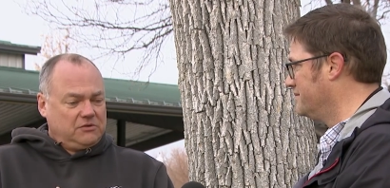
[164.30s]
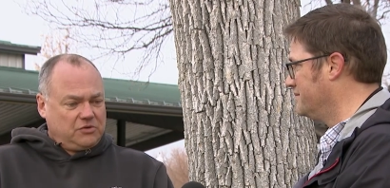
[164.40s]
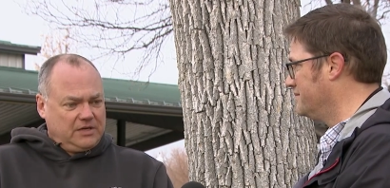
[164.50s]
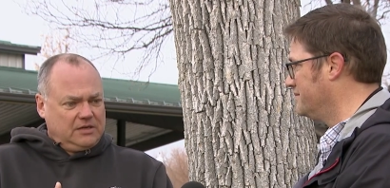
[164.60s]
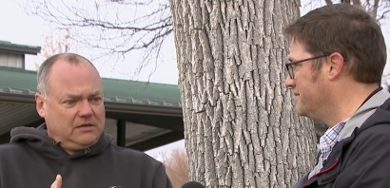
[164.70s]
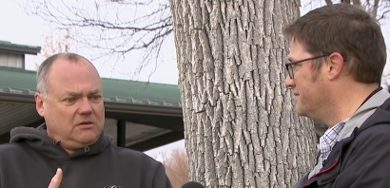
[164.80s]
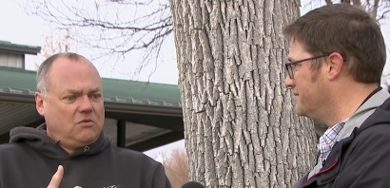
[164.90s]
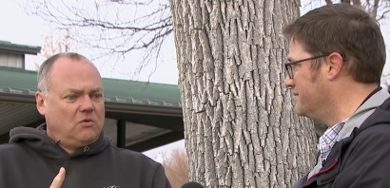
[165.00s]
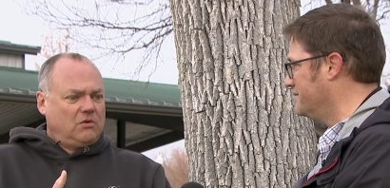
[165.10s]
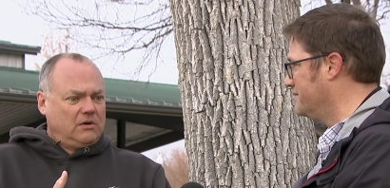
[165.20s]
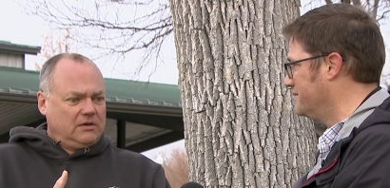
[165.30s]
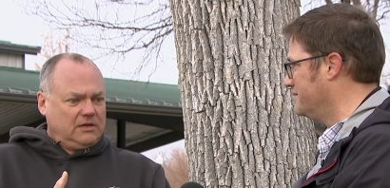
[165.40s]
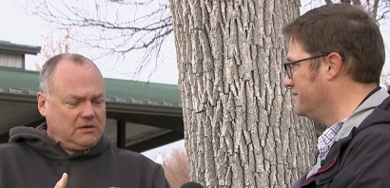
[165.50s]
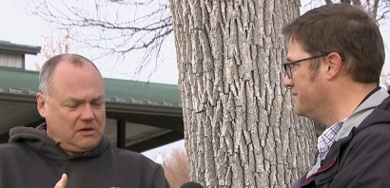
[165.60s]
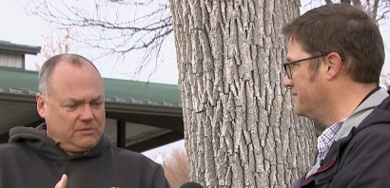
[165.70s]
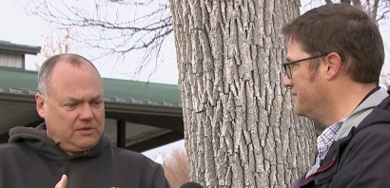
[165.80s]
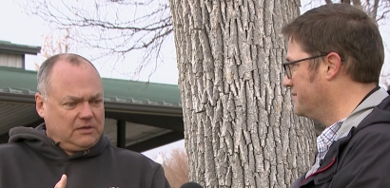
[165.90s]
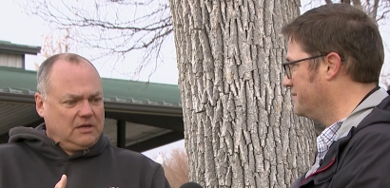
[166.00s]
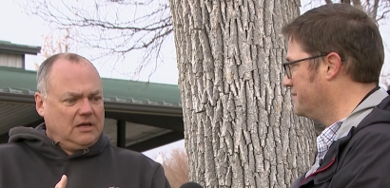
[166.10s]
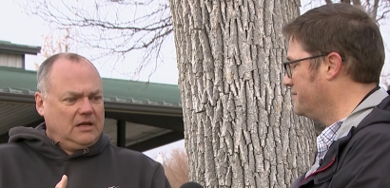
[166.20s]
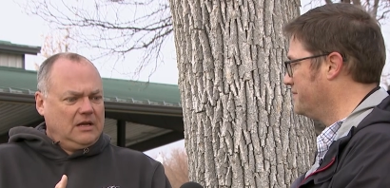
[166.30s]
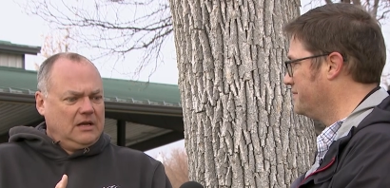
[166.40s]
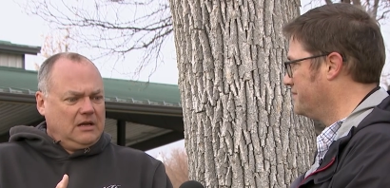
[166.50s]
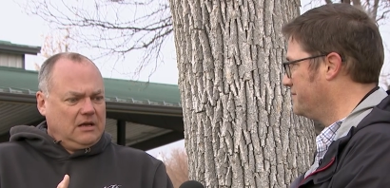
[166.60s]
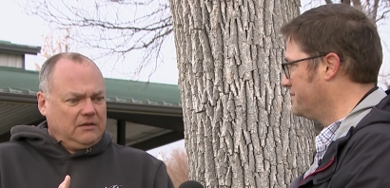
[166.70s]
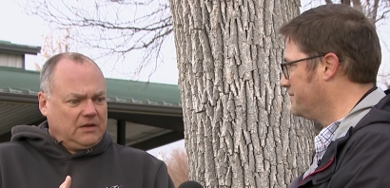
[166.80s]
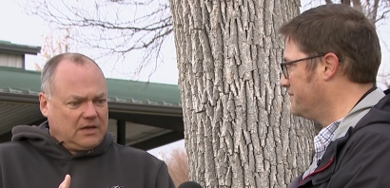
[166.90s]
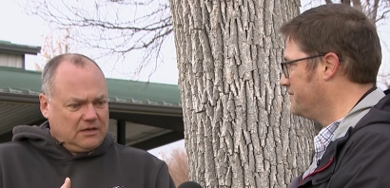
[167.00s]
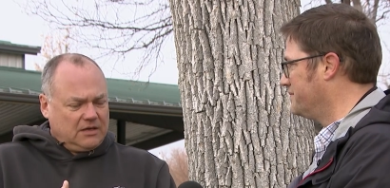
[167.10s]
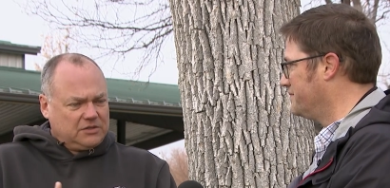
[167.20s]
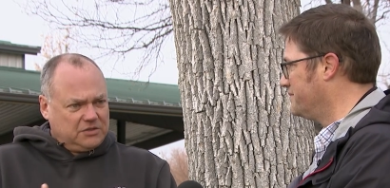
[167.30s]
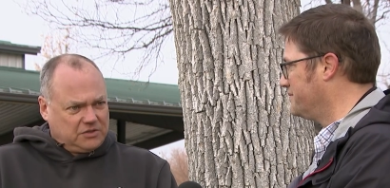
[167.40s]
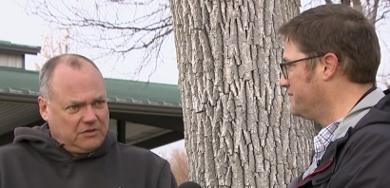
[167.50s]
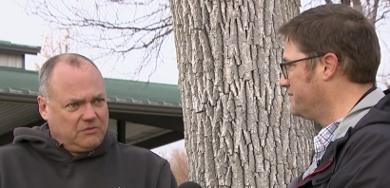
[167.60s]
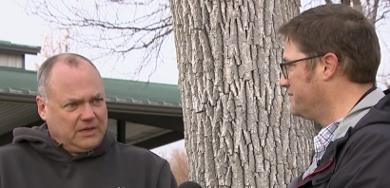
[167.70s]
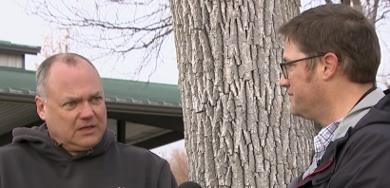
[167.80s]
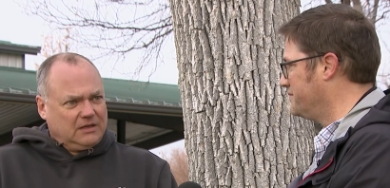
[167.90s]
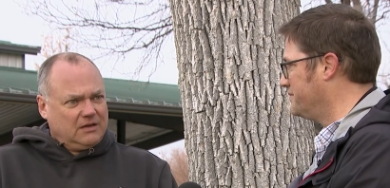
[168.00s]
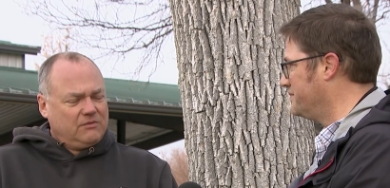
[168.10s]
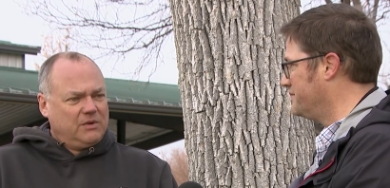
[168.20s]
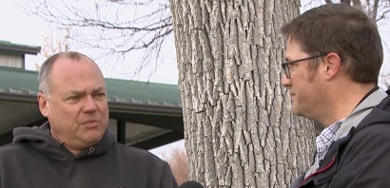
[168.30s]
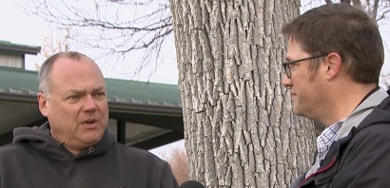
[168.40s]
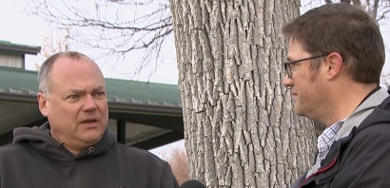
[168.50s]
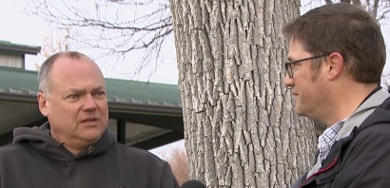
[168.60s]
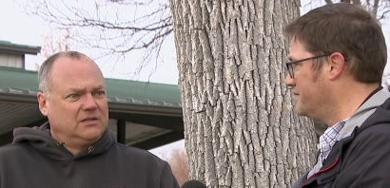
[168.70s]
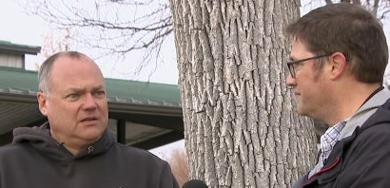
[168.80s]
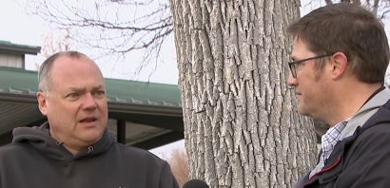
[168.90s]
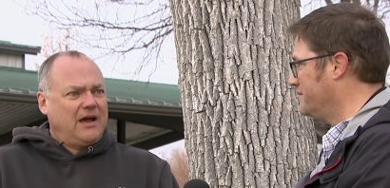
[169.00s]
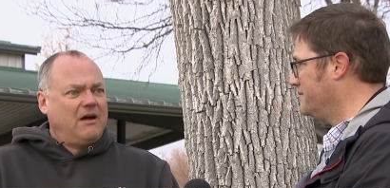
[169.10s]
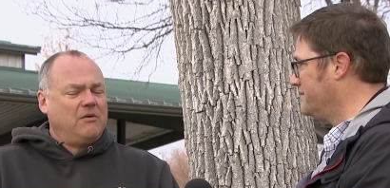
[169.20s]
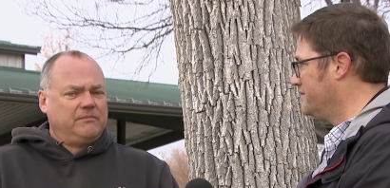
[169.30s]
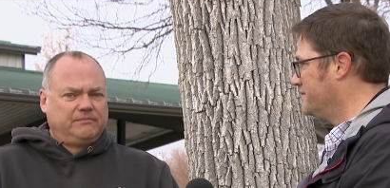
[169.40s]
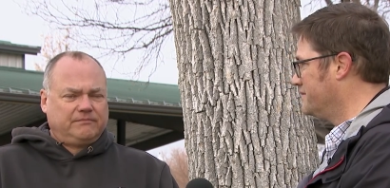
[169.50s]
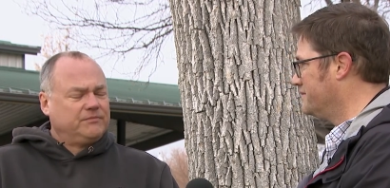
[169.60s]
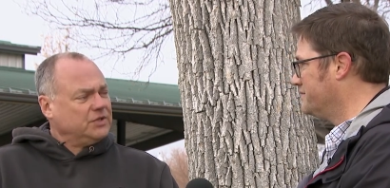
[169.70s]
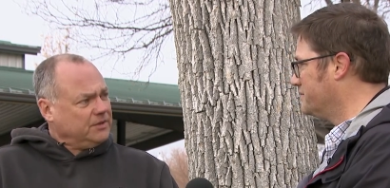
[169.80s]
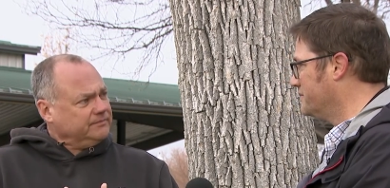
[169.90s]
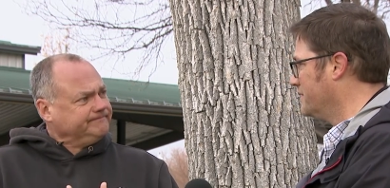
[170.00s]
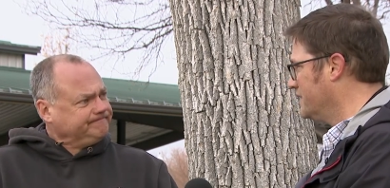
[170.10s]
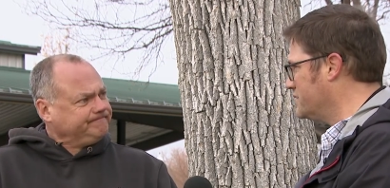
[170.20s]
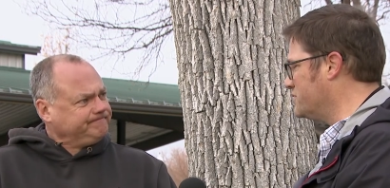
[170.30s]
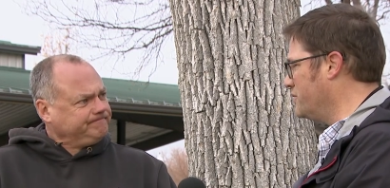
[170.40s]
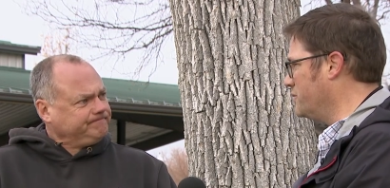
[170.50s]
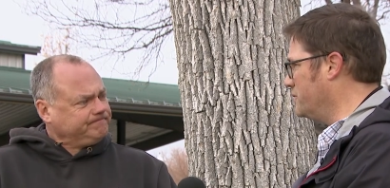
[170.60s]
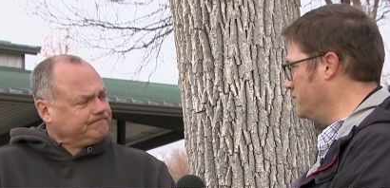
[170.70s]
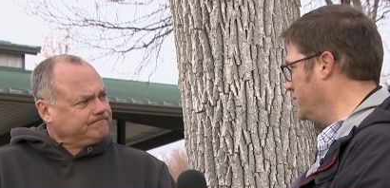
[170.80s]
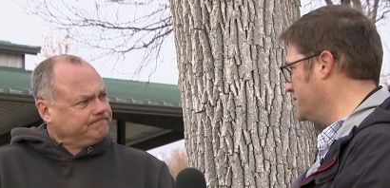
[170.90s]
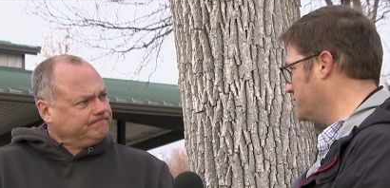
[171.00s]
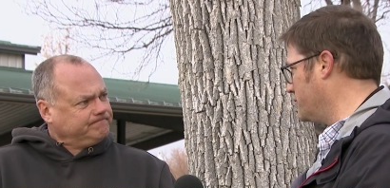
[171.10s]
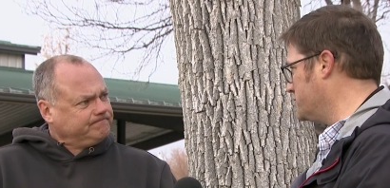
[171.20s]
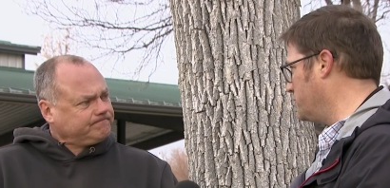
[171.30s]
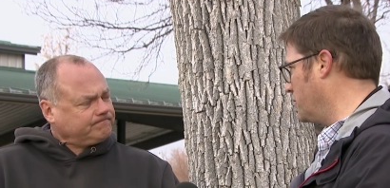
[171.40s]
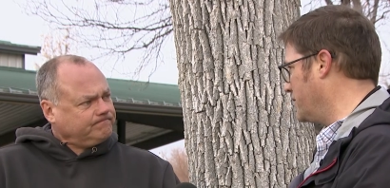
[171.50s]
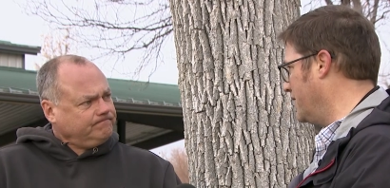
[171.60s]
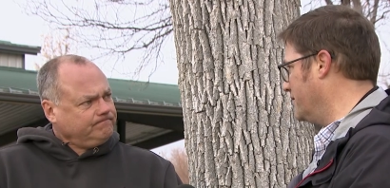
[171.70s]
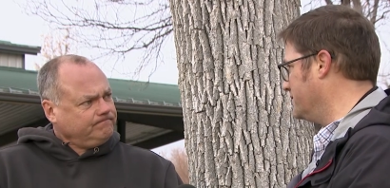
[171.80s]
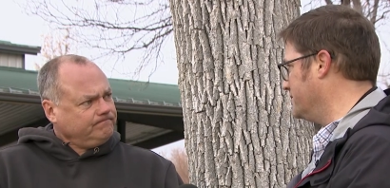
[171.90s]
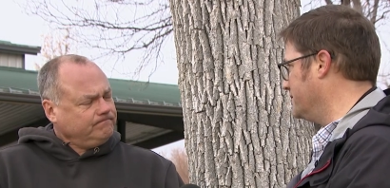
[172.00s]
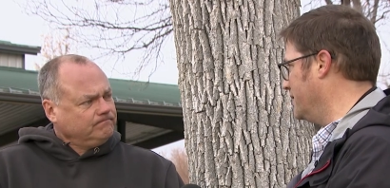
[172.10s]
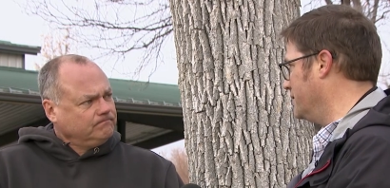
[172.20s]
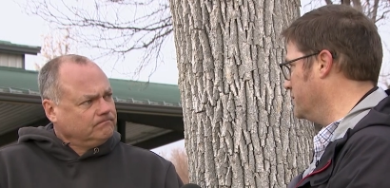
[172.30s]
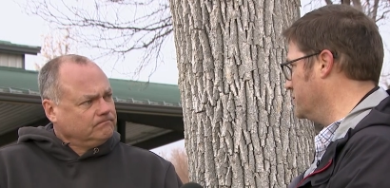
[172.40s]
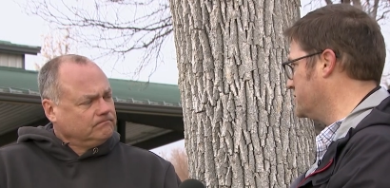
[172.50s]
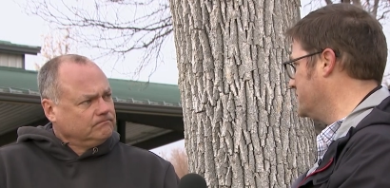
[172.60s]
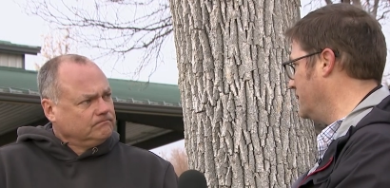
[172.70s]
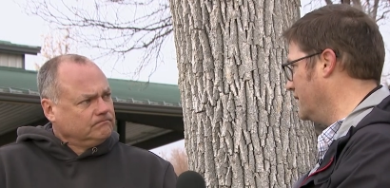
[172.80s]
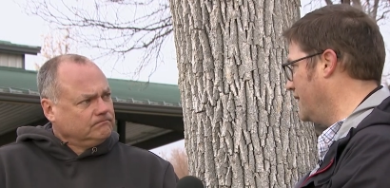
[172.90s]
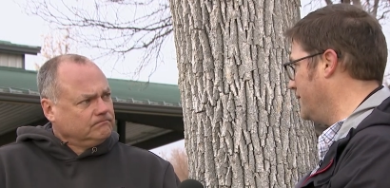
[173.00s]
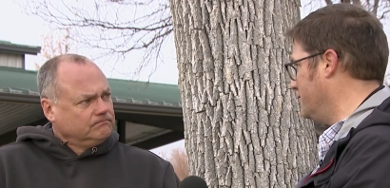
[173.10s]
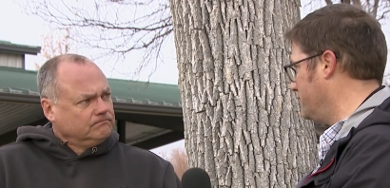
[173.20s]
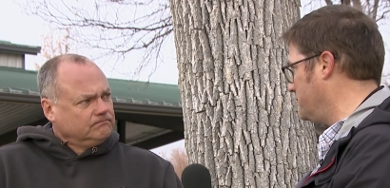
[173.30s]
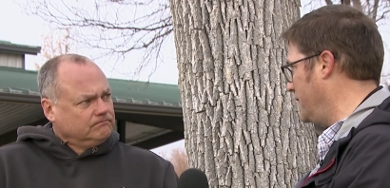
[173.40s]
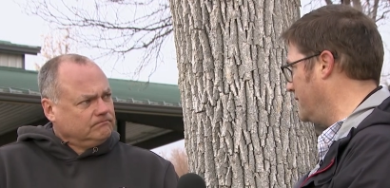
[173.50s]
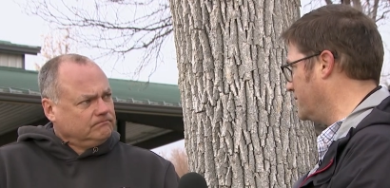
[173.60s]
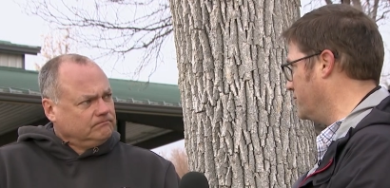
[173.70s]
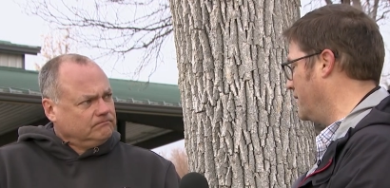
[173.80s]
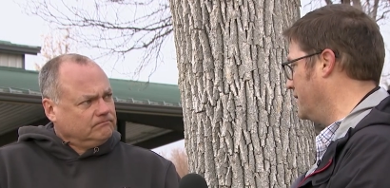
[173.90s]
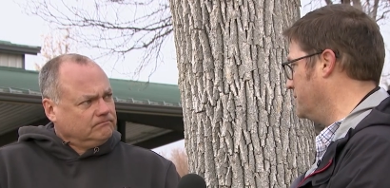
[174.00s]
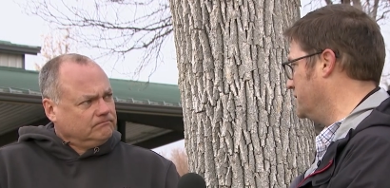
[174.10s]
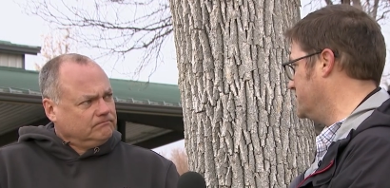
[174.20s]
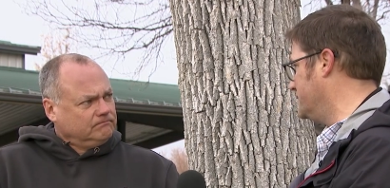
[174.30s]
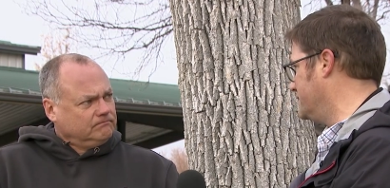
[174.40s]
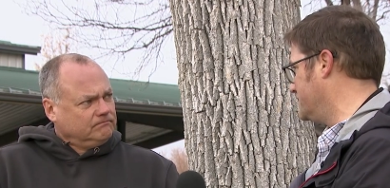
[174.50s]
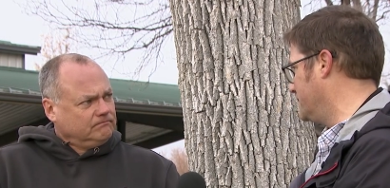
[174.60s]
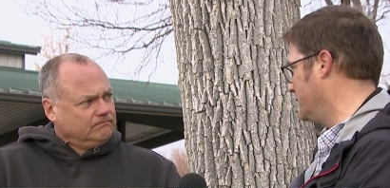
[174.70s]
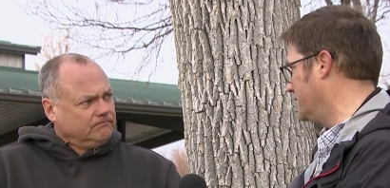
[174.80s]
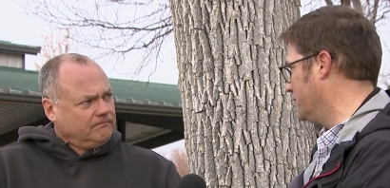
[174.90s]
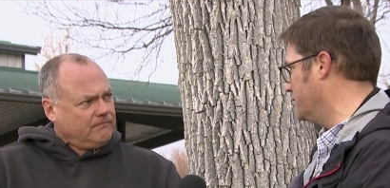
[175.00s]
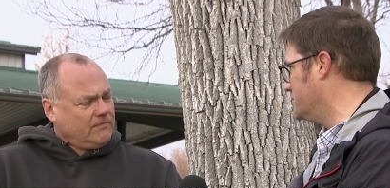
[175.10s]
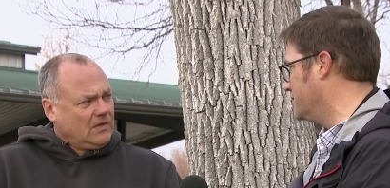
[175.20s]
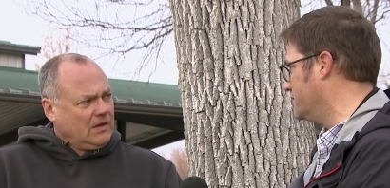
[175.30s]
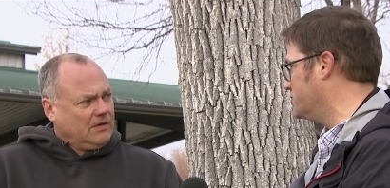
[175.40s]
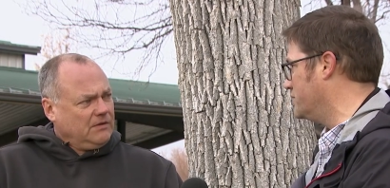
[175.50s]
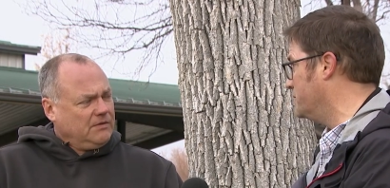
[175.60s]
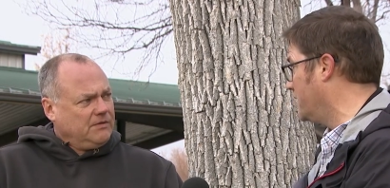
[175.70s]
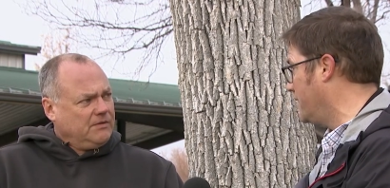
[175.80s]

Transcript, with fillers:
Speaker 1: treat it or determine the condition so that we can get it replaced now.
Speaker 2: So when this first broke out, there was a lot of panic around it because it didn't seem like there were a ton of treatment